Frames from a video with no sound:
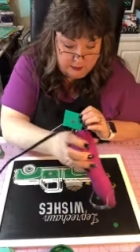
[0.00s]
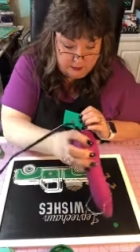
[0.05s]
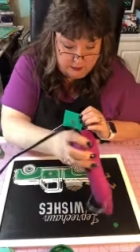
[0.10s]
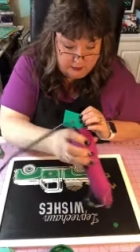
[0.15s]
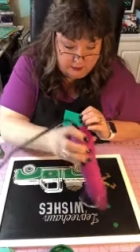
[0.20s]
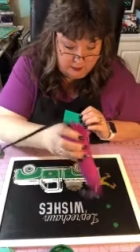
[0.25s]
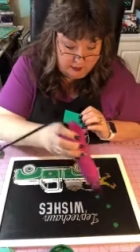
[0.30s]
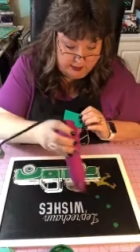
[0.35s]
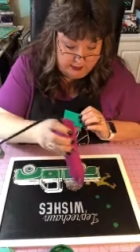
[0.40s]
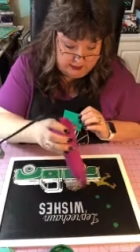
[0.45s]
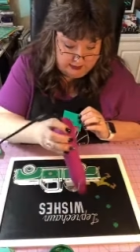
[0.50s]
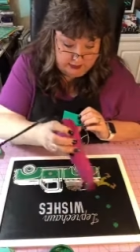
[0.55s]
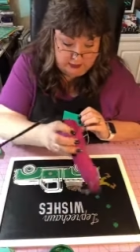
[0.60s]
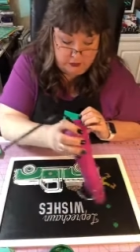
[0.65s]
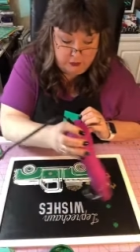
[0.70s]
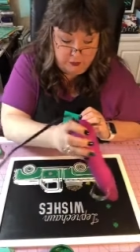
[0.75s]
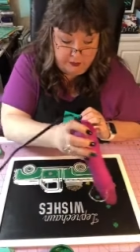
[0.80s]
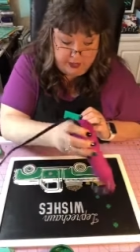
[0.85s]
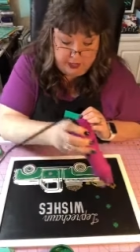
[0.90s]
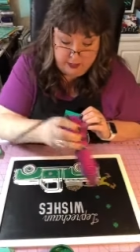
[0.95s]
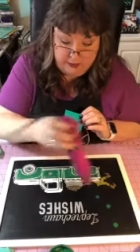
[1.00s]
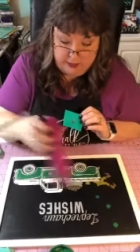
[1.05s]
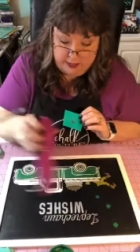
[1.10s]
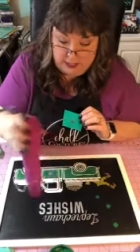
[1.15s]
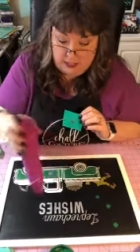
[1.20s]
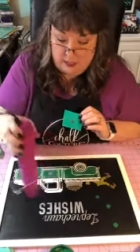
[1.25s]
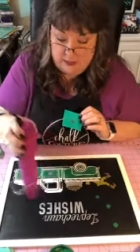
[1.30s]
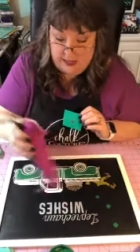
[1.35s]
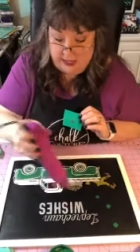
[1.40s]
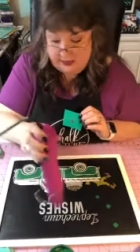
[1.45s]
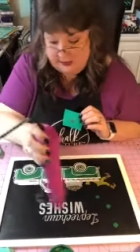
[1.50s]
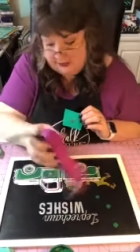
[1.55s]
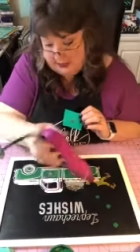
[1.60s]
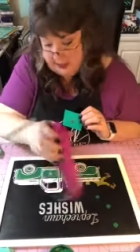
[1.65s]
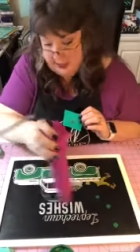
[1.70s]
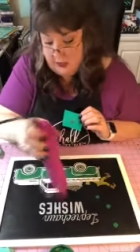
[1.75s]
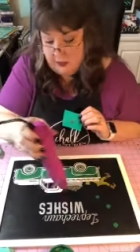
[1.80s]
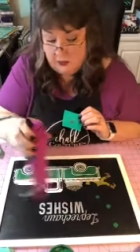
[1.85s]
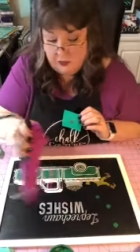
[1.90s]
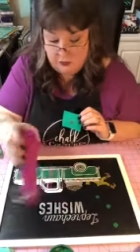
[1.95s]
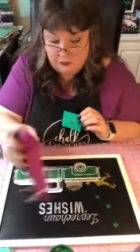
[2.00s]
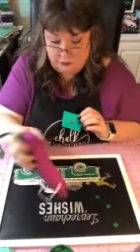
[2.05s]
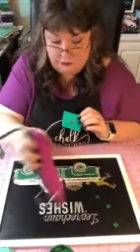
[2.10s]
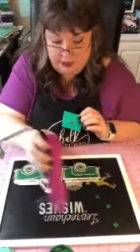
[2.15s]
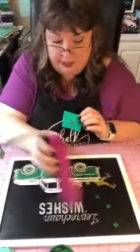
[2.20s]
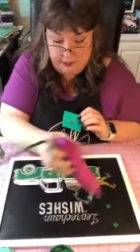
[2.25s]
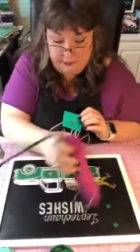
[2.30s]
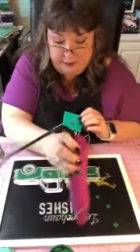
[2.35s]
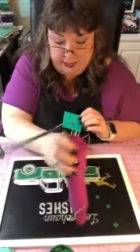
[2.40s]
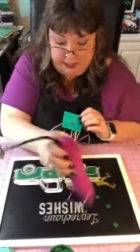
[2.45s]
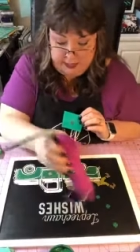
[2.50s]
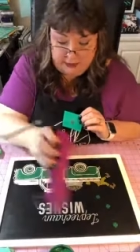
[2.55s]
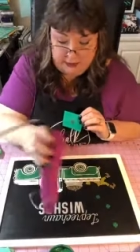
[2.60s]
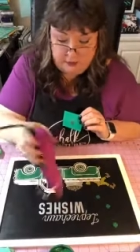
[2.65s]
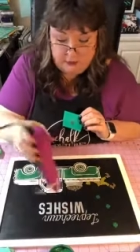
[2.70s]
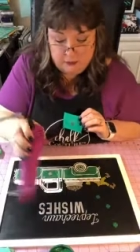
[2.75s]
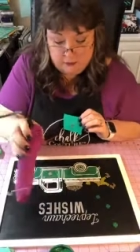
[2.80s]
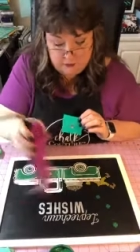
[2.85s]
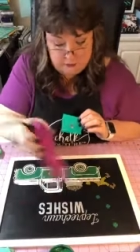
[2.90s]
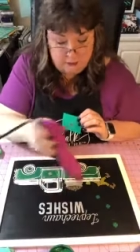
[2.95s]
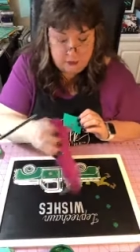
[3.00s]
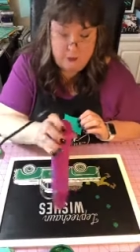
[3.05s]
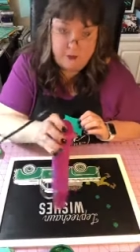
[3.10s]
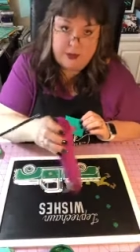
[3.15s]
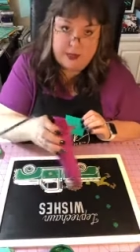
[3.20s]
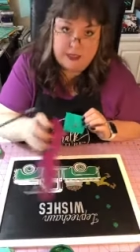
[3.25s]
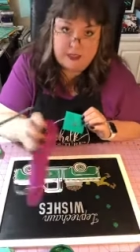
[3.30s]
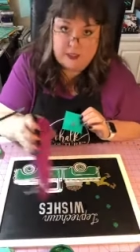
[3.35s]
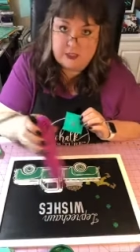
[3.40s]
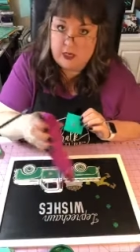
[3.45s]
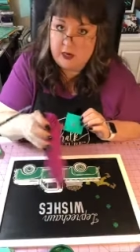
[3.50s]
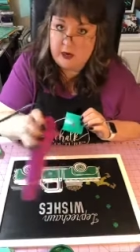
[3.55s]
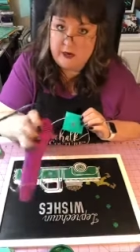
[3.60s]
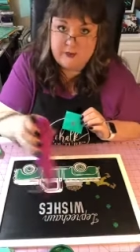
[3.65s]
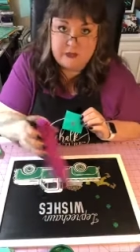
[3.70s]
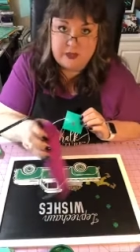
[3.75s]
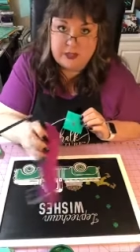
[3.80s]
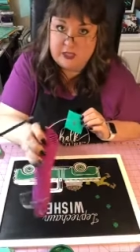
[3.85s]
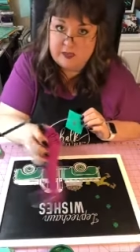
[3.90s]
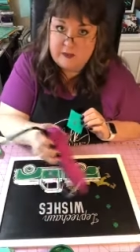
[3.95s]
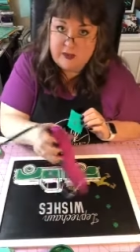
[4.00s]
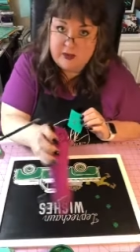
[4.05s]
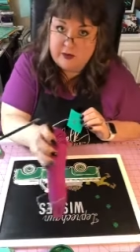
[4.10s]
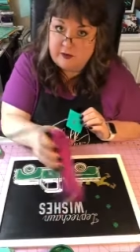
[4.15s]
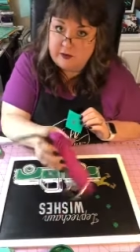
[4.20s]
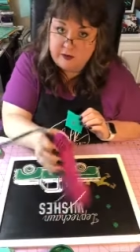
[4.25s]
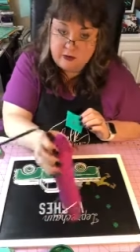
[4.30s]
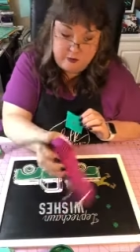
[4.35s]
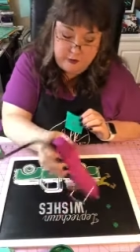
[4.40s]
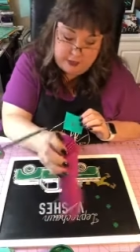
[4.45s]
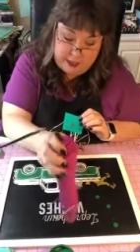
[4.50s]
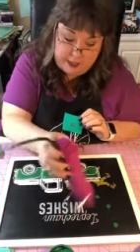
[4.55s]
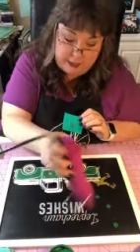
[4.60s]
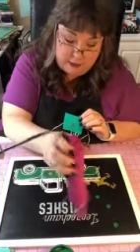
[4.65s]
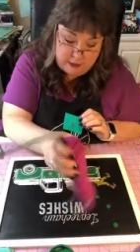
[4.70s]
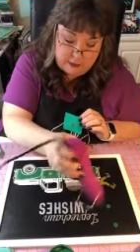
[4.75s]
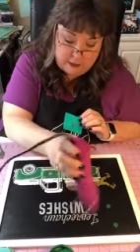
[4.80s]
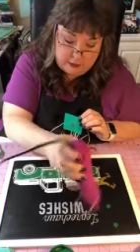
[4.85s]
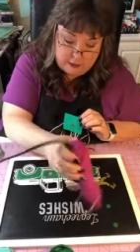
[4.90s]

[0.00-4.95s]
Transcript: So I did three green on that side. I'll do three green threes. You know, everything's better in threes.